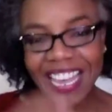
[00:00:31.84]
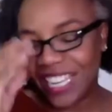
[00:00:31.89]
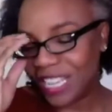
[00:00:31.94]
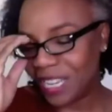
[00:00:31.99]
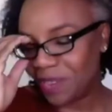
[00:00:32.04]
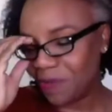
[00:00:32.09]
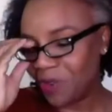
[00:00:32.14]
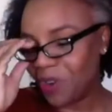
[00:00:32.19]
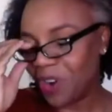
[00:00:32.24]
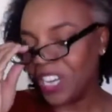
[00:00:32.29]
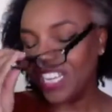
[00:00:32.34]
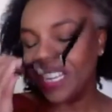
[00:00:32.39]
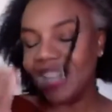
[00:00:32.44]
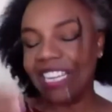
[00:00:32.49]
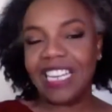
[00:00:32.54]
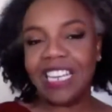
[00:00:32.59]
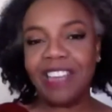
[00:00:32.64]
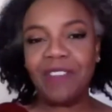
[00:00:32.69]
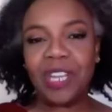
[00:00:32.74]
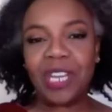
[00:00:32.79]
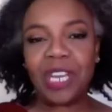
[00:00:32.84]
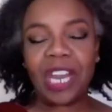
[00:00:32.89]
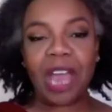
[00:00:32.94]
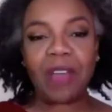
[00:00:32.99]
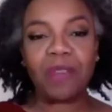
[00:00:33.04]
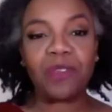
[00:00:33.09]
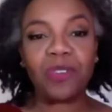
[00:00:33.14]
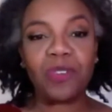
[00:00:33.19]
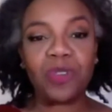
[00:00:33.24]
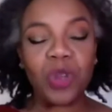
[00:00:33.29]
good morning, good evening, good
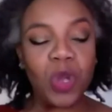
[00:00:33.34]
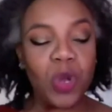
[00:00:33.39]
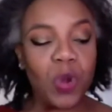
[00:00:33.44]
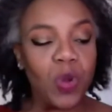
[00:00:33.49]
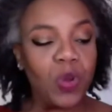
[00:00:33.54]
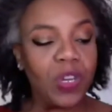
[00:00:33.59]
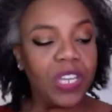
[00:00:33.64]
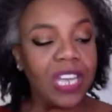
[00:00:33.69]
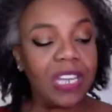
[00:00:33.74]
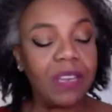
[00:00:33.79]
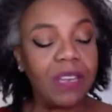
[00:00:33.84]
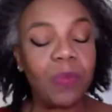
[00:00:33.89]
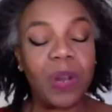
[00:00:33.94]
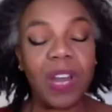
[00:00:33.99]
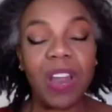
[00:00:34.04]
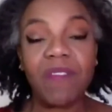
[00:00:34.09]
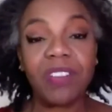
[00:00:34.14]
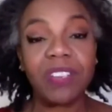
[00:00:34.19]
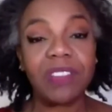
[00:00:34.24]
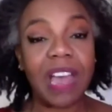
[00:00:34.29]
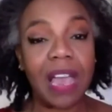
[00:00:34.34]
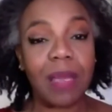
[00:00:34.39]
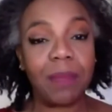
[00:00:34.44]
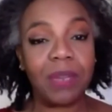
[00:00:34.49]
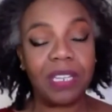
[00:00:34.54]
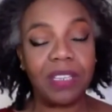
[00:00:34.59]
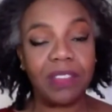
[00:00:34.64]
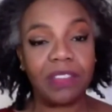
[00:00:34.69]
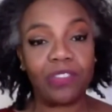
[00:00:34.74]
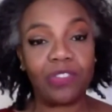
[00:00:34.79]
afternoon, good whatever time it
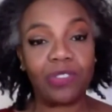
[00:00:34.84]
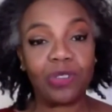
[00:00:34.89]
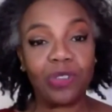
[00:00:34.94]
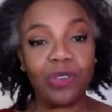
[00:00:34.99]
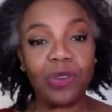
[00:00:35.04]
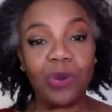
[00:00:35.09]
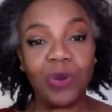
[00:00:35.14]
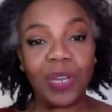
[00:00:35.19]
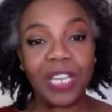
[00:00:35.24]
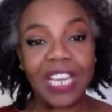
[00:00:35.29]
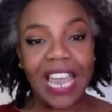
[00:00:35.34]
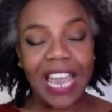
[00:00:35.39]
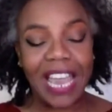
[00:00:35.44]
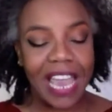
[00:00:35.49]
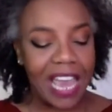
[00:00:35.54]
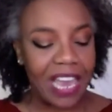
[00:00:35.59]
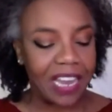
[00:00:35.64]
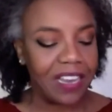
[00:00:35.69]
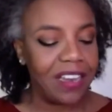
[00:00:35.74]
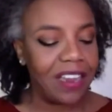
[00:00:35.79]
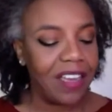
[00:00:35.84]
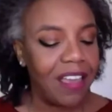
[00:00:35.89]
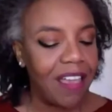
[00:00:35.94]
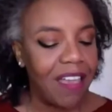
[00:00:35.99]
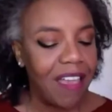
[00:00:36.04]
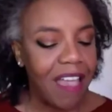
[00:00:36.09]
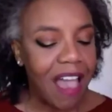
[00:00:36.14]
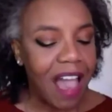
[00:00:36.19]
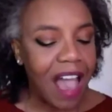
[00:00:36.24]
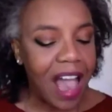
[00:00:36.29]
is that you're tuning in.
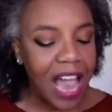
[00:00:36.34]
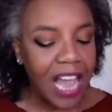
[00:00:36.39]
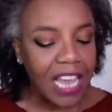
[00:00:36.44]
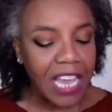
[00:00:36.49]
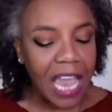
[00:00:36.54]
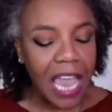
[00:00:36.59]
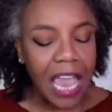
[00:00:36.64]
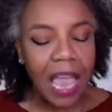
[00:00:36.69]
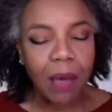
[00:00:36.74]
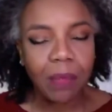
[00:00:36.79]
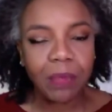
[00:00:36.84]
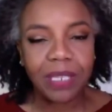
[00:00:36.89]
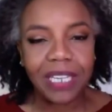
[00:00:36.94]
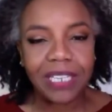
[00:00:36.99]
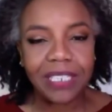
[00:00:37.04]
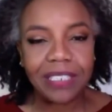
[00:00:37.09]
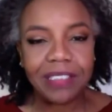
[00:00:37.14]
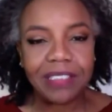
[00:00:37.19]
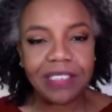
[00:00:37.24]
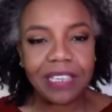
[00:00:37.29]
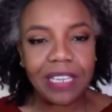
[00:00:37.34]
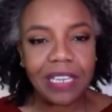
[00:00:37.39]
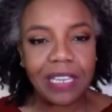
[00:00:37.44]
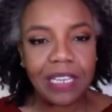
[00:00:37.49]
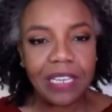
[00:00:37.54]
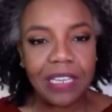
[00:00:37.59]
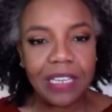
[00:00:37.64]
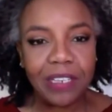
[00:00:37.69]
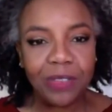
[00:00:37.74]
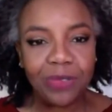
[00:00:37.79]
I am Lady
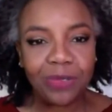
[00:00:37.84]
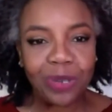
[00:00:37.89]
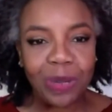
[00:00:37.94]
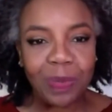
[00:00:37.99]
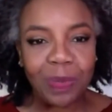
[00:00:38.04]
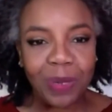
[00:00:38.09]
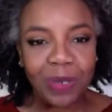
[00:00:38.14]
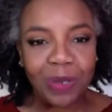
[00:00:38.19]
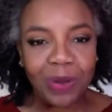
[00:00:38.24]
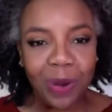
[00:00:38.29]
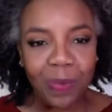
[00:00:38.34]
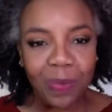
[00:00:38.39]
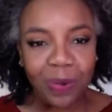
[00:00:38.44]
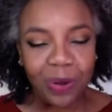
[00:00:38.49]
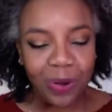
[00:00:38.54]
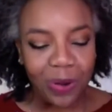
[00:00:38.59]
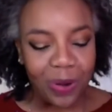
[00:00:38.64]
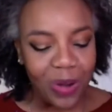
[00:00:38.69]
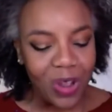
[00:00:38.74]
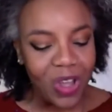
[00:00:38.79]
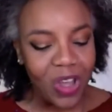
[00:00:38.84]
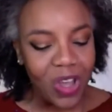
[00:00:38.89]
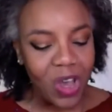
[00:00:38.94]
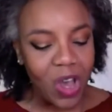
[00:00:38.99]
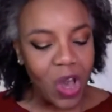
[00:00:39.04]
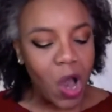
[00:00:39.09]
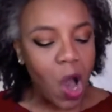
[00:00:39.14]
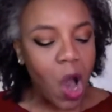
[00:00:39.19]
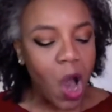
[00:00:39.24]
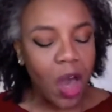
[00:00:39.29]
T, dream interpreter,
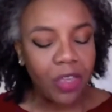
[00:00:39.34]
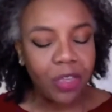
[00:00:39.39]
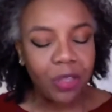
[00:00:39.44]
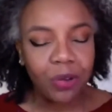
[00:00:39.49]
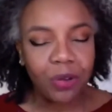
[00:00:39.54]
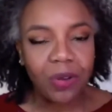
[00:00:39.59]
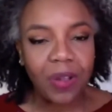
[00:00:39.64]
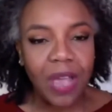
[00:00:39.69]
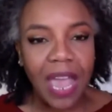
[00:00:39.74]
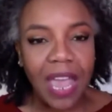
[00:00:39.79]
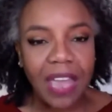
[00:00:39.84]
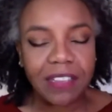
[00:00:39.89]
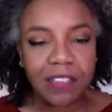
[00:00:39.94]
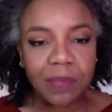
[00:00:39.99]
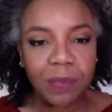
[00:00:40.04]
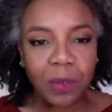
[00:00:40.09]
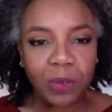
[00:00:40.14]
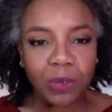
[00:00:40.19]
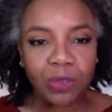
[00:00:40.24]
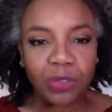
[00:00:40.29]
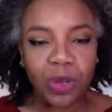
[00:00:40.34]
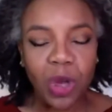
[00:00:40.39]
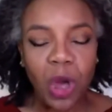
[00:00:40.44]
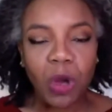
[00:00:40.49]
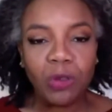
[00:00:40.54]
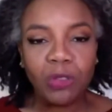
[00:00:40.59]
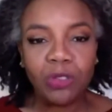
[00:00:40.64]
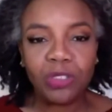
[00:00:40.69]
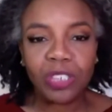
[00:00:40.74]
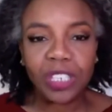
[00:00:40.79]
author, and spiritual
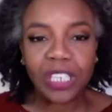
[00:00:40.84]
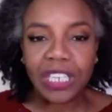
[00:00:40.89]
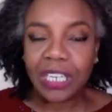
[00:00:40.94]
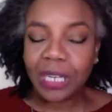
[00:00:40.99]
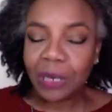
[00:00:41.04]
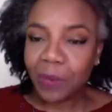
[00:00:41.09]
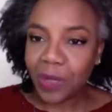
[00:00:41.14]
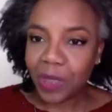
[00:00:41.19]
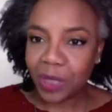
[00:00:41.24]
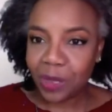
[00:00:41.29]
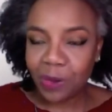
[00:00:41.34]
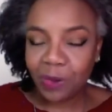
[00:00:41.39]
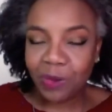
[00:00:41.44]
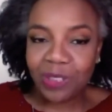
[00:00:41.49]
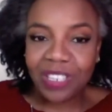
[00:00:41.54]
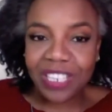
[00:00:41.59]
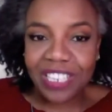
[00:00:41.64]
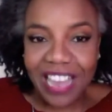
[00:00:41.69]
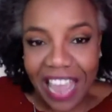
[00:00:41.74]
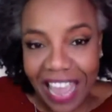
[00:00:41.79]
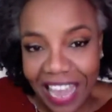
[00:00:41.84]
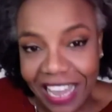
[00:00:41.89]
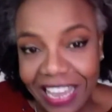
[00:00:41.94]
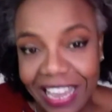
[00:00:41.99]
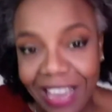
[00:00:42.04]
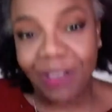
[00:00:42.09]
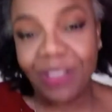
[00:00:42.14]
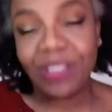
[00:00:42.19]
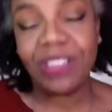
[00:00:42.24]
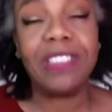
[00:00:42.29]
coach, here with you today
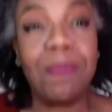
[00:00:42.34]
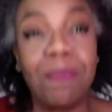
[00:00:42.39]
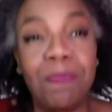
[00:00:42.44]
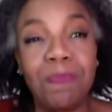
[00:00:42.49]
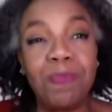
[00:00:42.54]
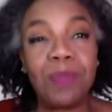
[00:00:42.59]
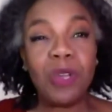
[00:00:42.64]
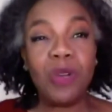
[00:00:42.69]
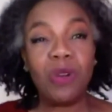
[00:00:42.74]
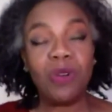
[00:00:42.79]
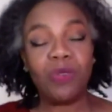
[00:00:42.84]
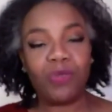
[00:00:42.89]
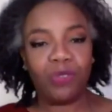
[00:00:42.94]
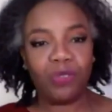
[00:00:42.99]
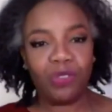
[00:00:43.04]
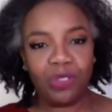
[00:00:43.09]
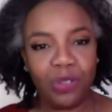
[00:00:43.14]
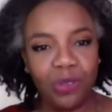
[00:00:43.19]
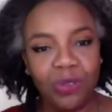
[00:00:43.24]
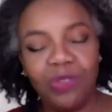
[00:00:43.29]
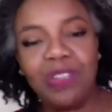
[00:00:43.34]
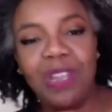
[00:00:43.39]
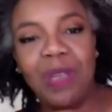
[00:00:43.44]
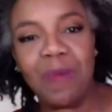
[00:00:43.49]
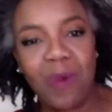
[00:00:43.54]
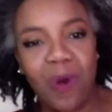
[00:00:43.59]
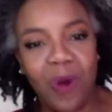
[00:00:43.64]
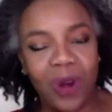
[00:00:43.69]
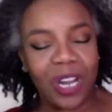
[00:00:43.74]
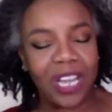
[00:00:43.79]
on this beautiful Tuesday
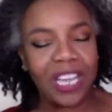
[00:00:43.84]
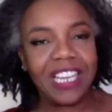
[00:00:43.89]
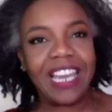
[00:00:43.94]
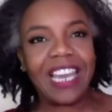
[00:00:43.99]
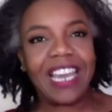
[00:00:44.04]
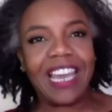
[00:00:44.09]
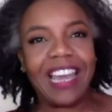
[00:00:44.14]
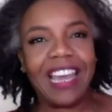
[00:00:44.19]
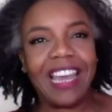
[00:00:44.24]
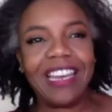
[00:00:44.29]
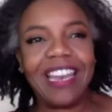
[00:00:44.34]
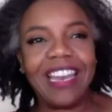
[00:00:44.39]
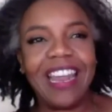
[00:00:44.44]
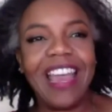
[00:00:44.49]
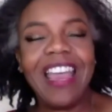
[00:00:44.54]
morning in